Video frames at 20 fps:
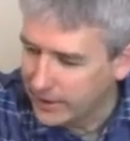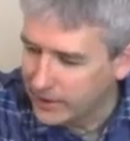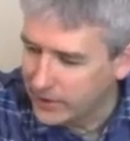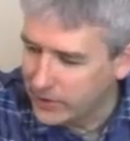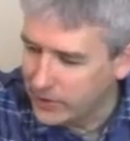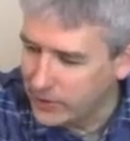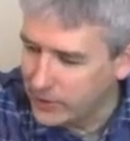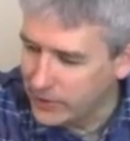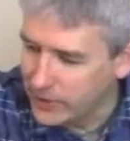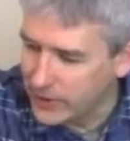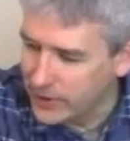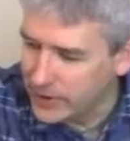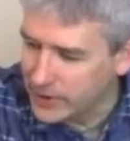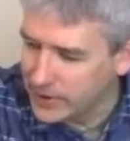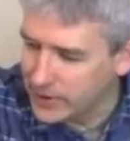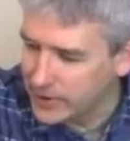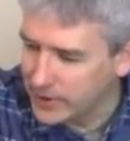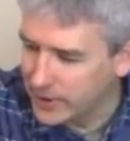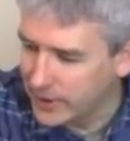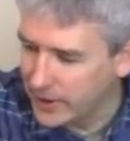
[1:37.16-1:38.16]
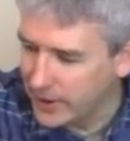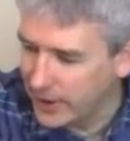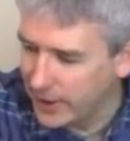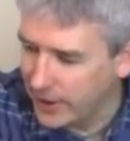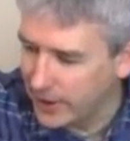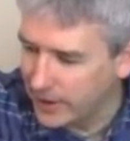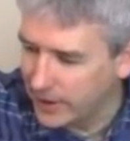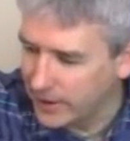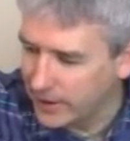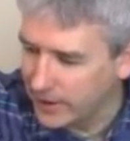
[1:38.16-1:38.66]
to this
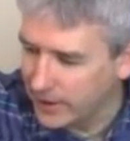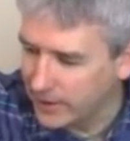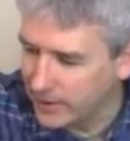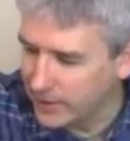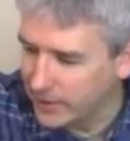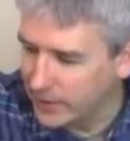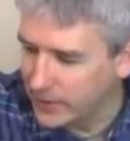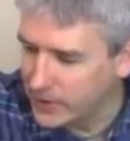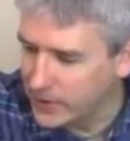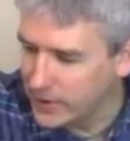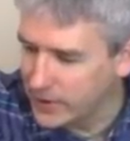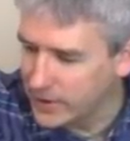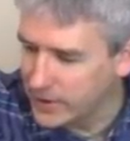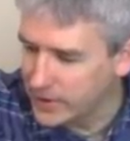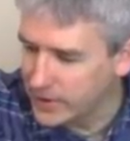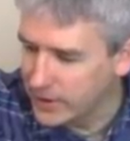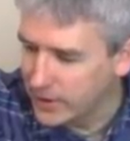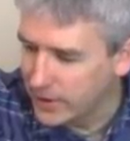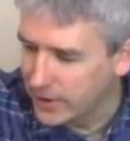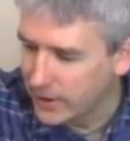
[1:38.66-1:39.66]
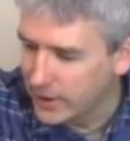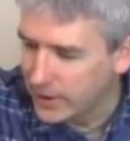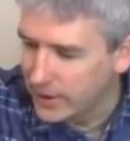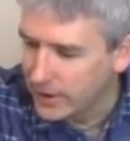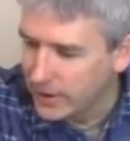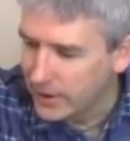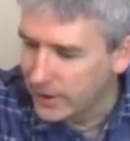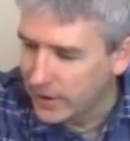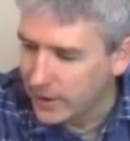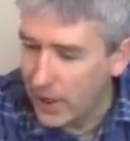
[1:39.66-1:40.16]
kit, which is
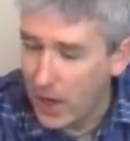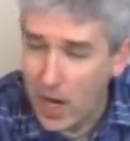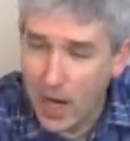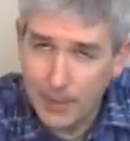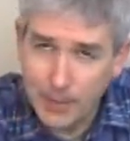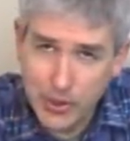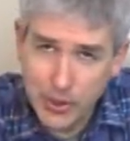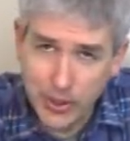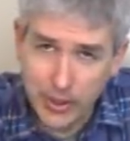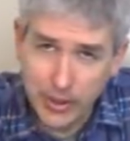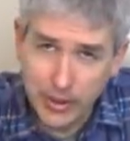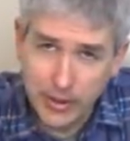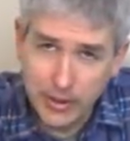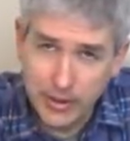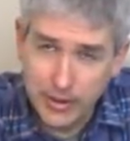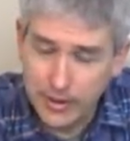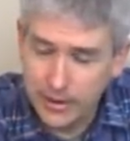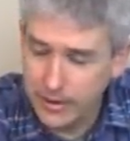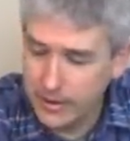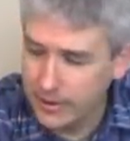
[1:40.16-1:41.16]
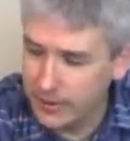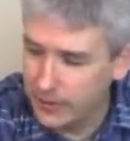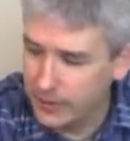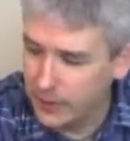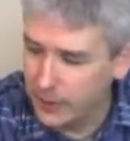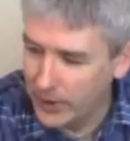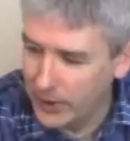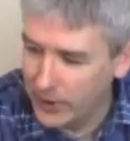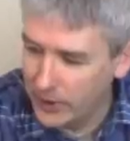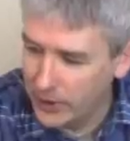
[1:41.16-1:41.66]
an option
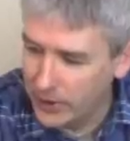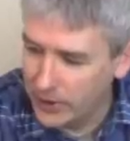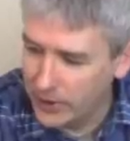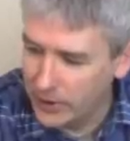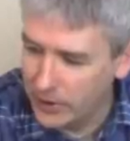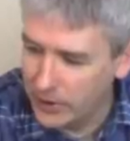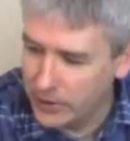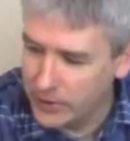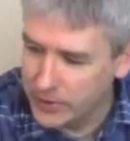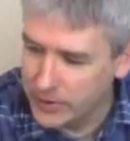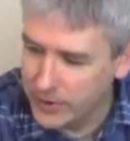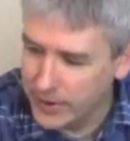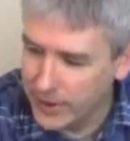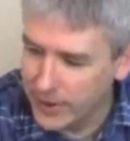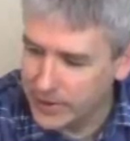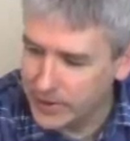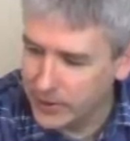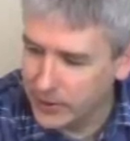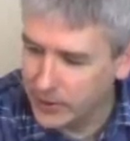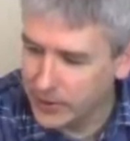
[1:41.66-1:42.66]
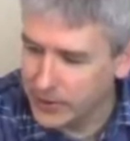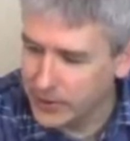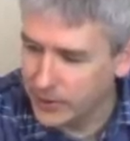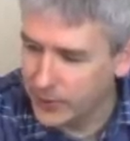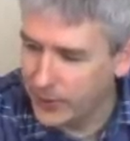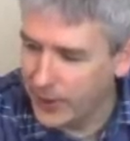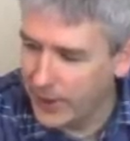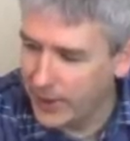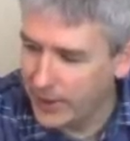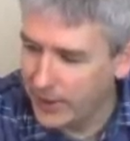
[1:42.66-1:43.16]
where you can use it as a crystal
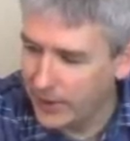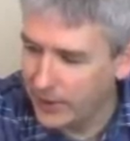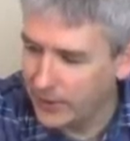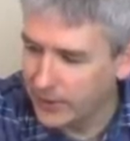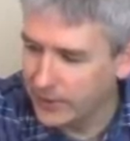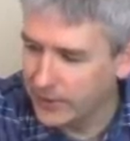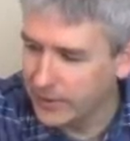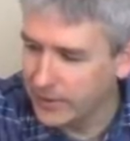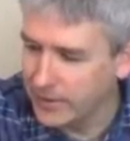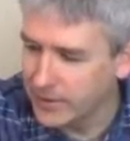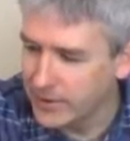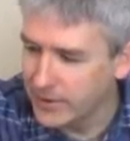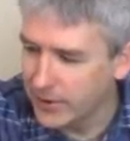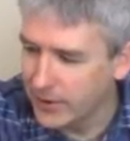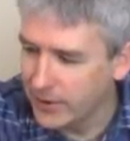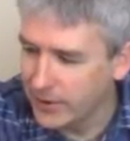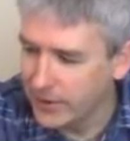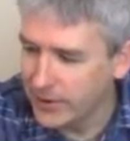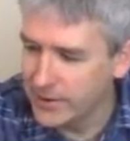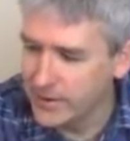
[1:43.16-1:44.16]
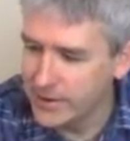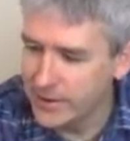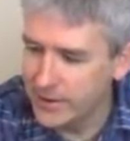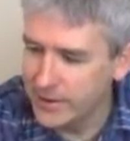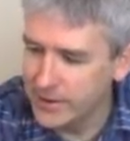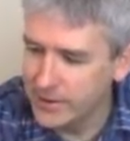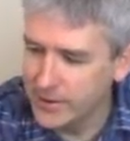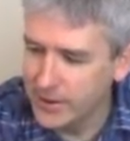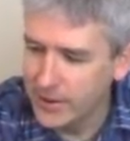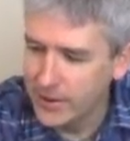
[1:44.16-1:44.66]
radio. So you can see
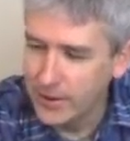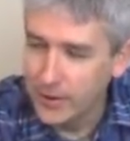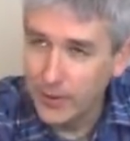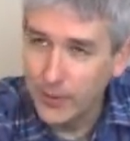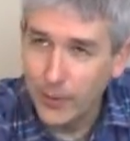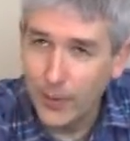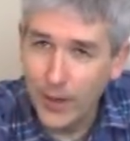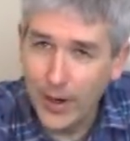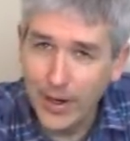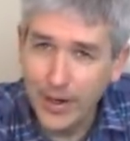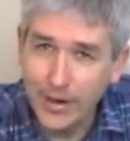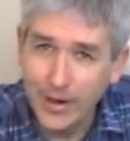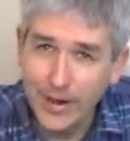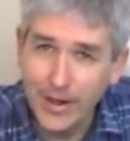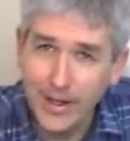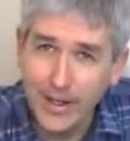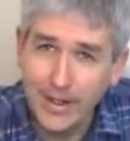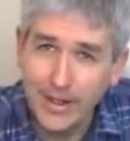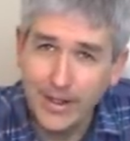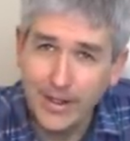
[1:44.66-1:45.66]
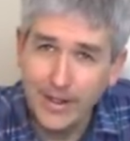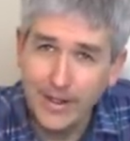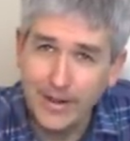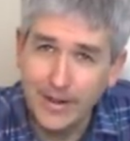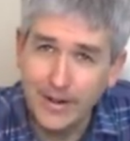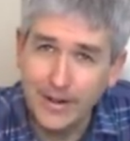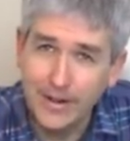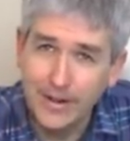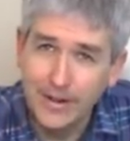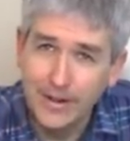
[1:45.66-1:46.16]
this wire hanging
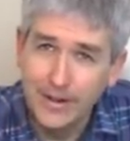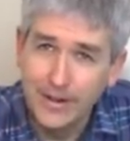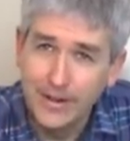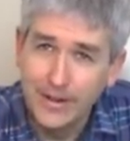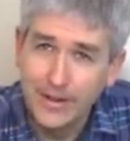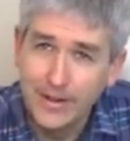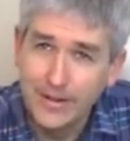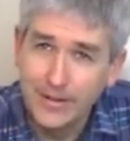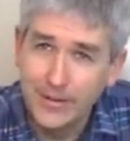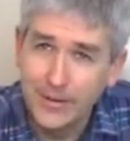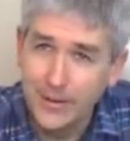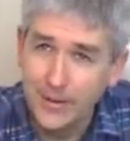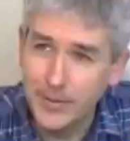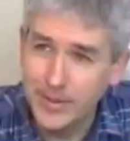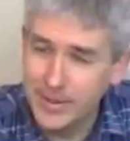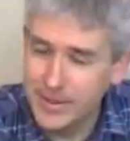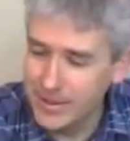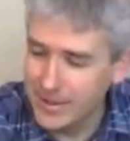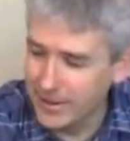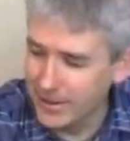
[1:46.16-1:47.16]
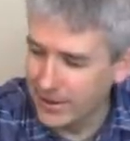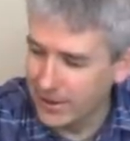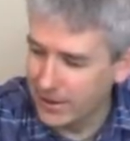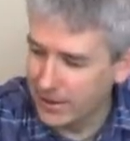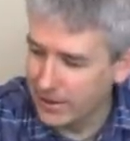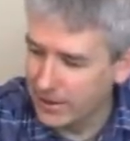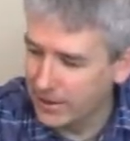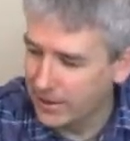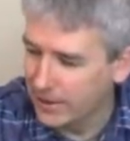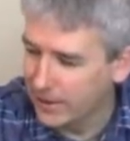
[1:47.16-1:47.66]
here from the ceiling
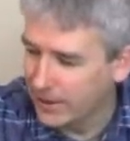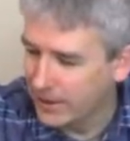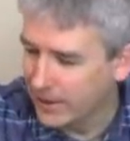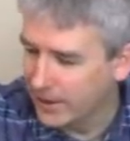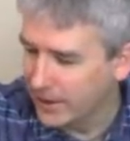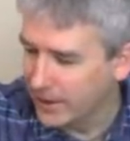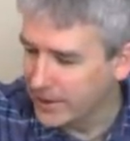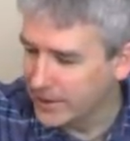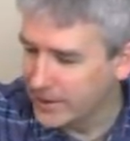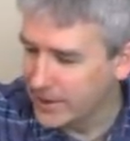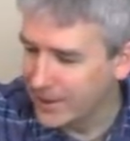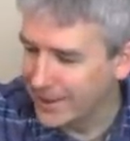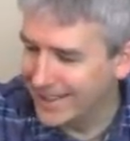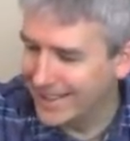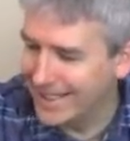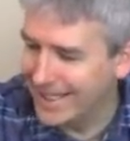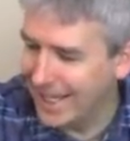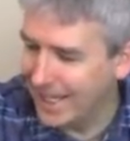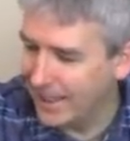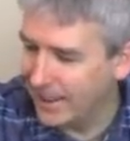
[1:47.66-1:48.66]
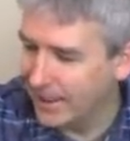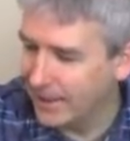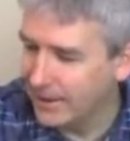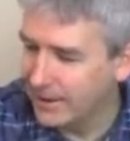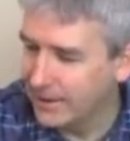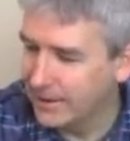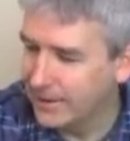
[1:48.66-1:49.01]
as the antenna.